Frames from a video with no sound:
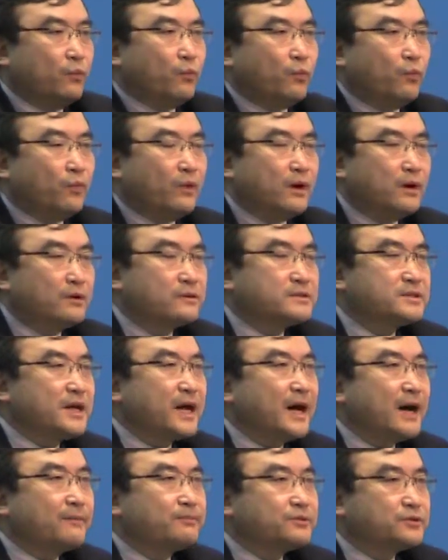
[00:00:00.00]
was
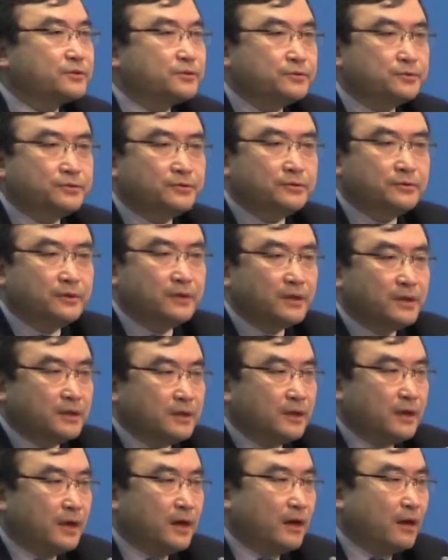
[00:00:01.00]
up to
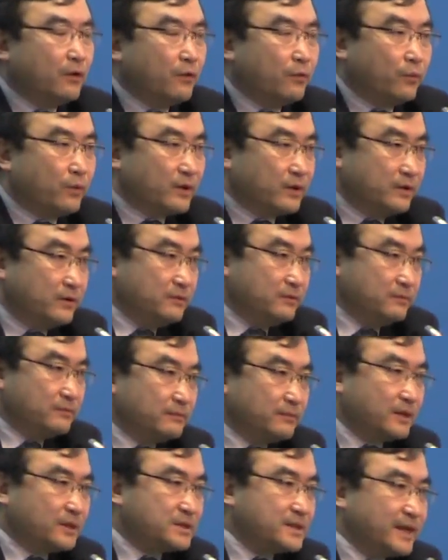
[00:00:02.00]
over,
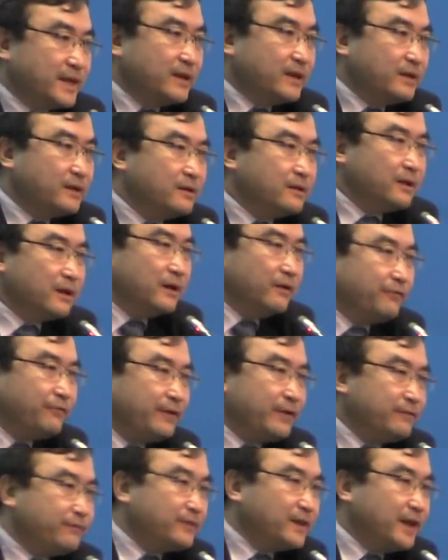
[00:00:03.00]
say,
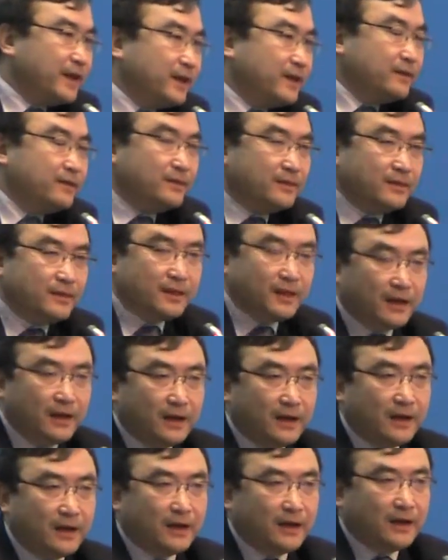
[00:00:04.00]
15
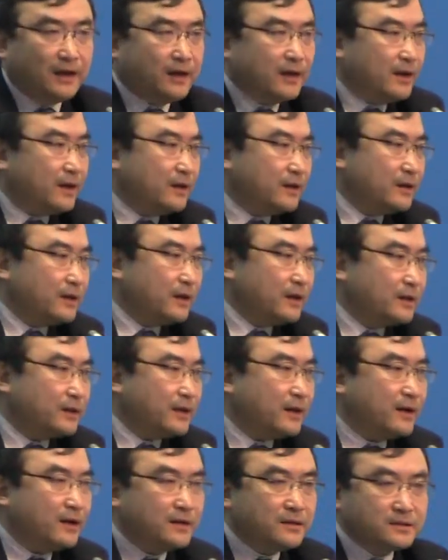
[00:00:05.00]

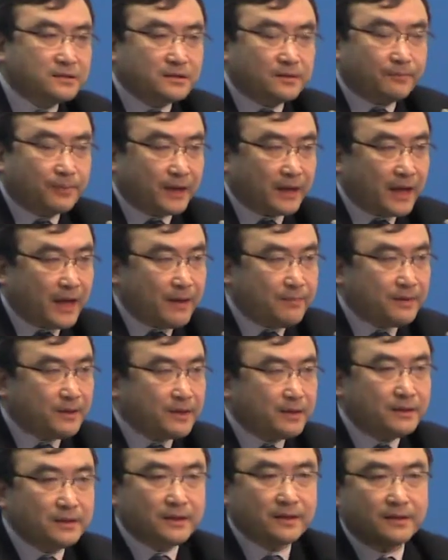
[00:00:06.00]
tons per
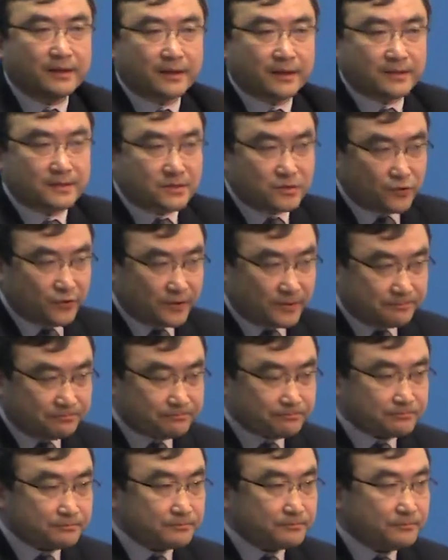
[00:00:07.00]
capita in the history.
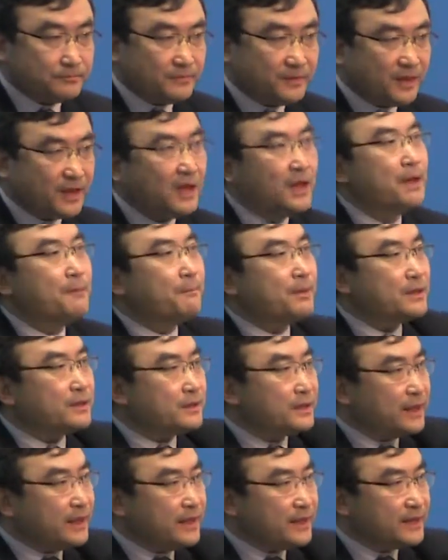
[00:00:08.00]
But
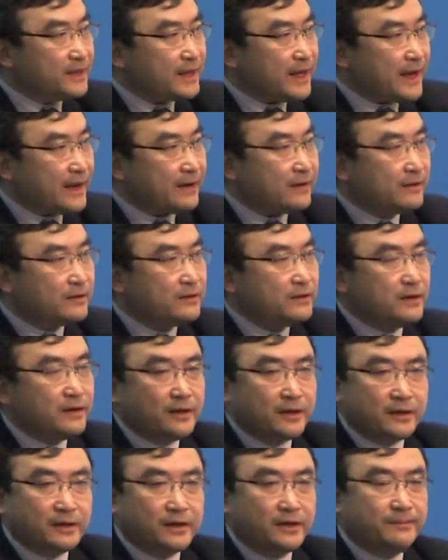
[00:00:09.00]
today their
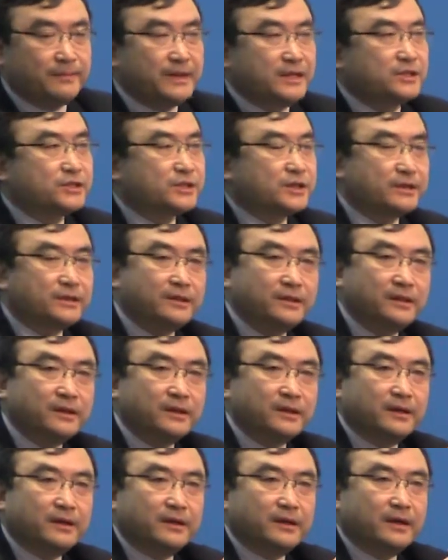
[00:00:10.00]
emission,
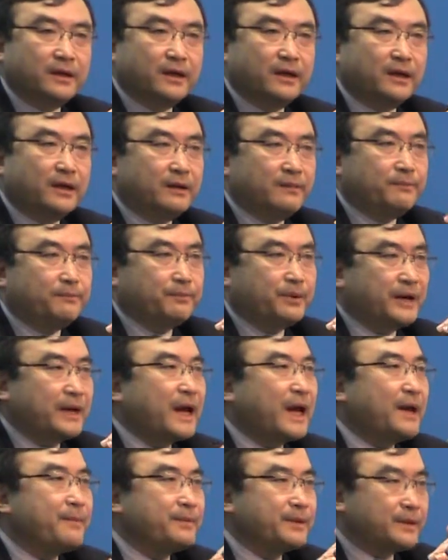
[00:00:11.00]
per
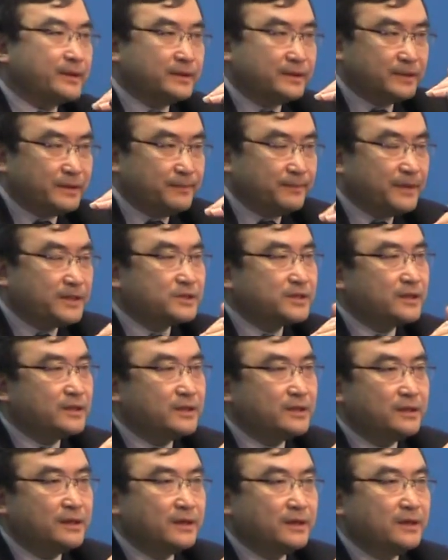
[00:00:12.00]
capita
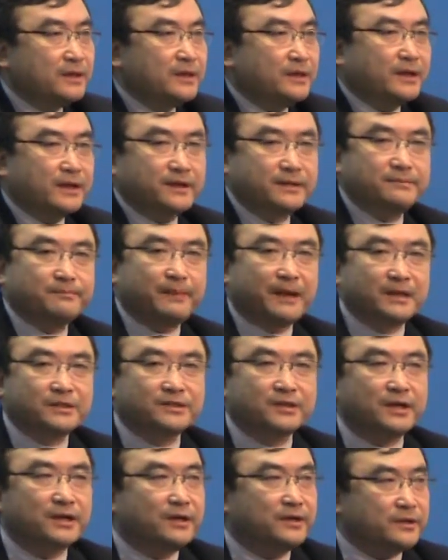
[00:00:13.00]
emission, is
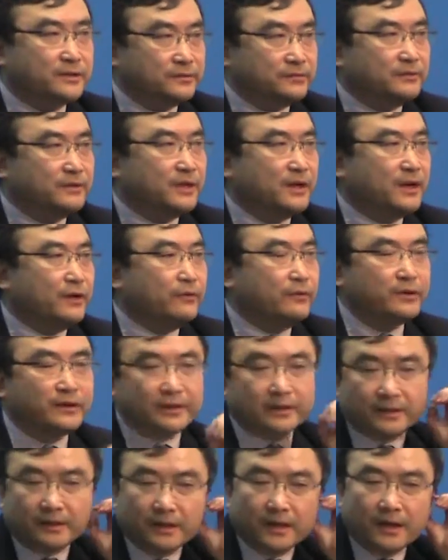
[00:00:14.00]
much
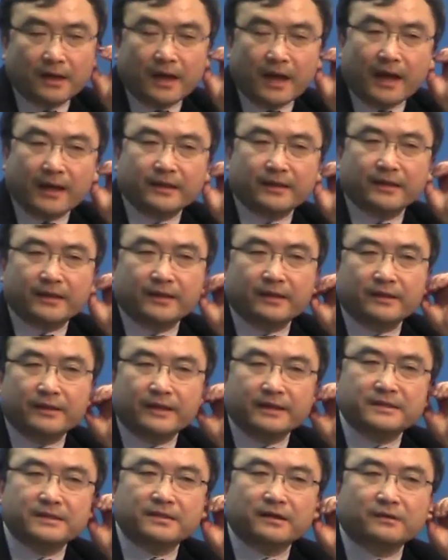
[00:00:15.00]
lower. And
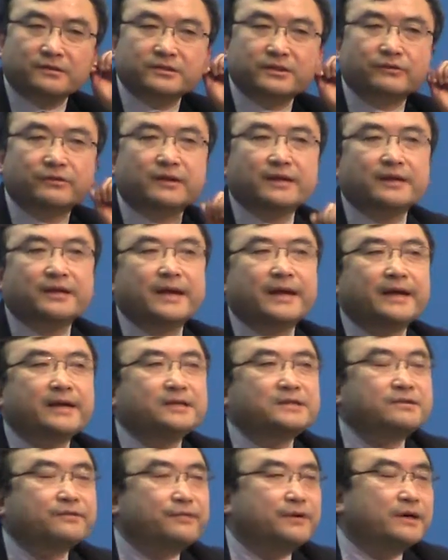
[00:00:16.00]
this is also the
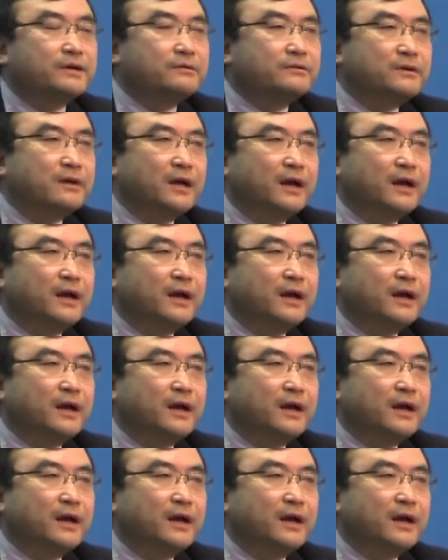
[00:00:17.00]
case for